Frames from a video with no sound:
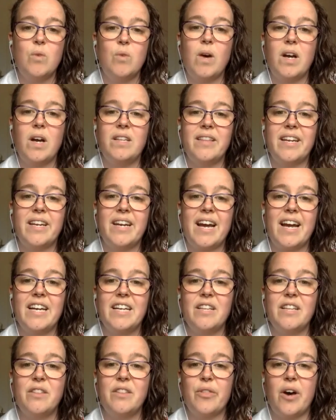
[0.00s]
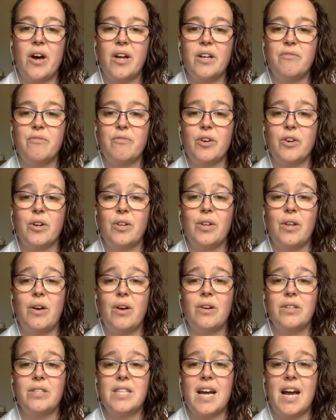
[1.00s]
One that I had thought for a
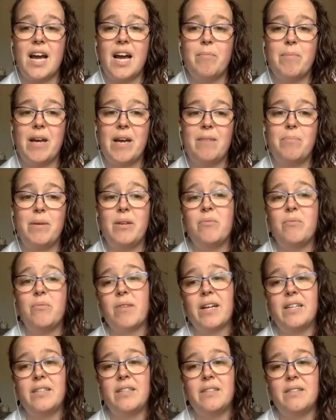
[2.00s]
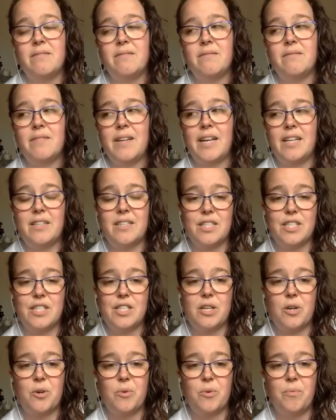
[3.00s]
long time had been written into
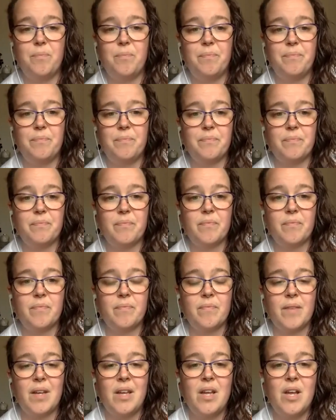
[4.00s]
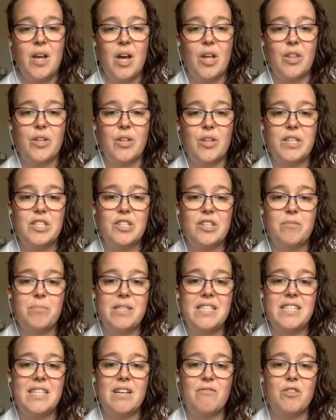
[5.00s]
stone. Although it took
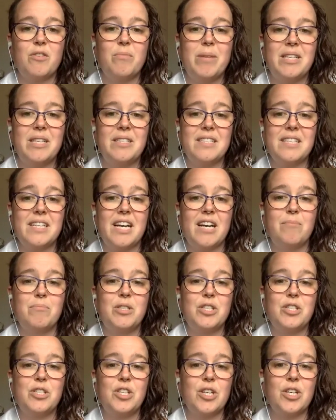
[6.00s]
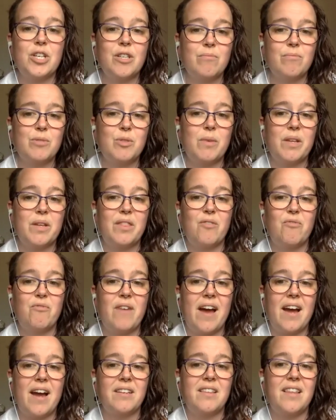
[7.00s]
me several months to come to terms with the
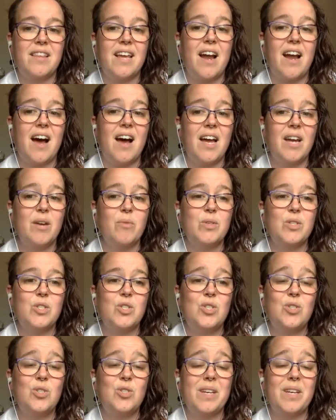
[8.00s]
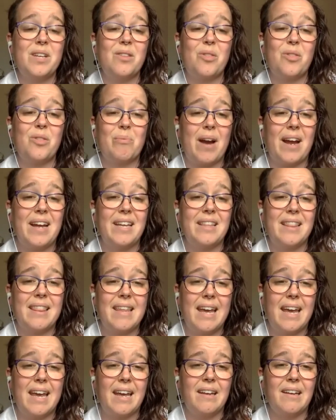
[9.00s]
fact that I was doing the right
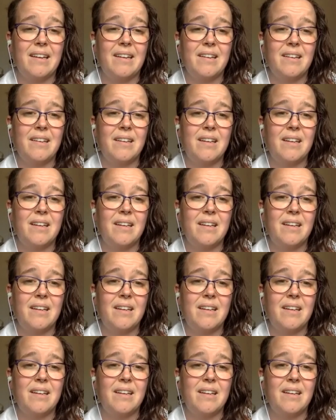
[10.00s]
thing,